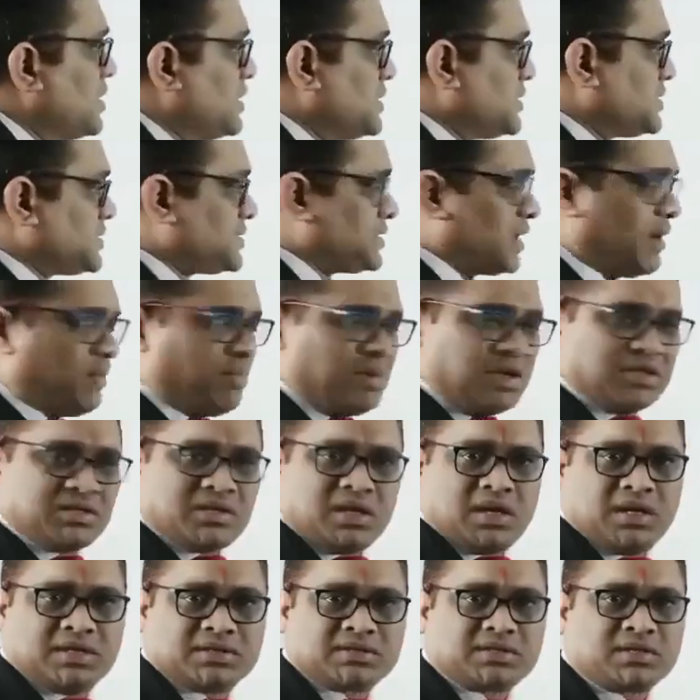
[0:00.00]

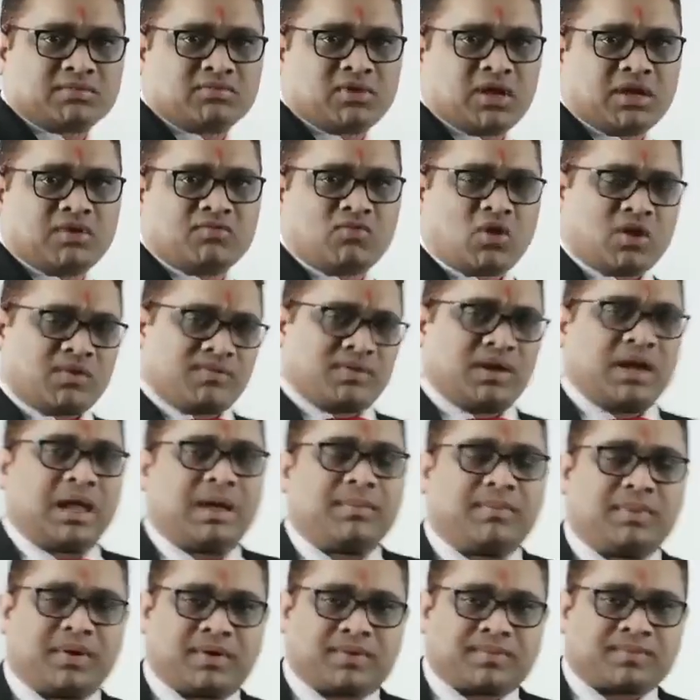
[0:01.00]
sublethal stimuli. What will
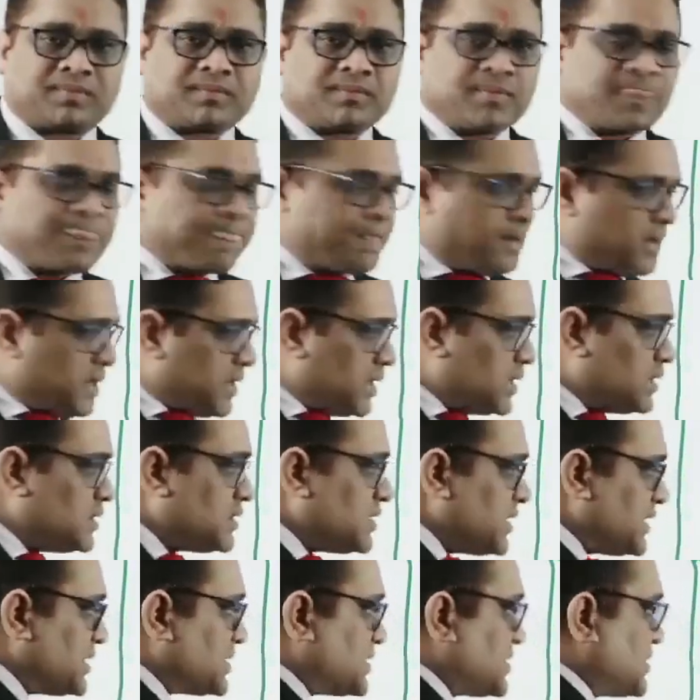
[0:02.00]
happen in
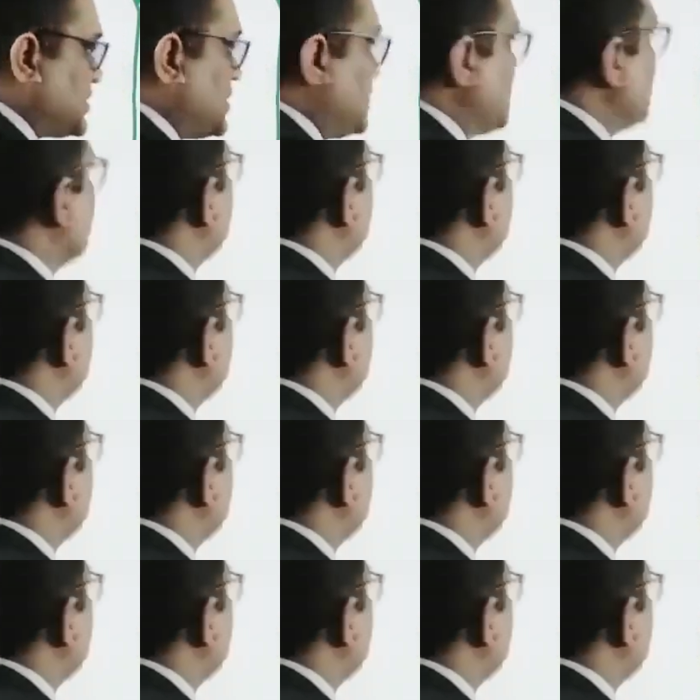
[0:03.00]
this?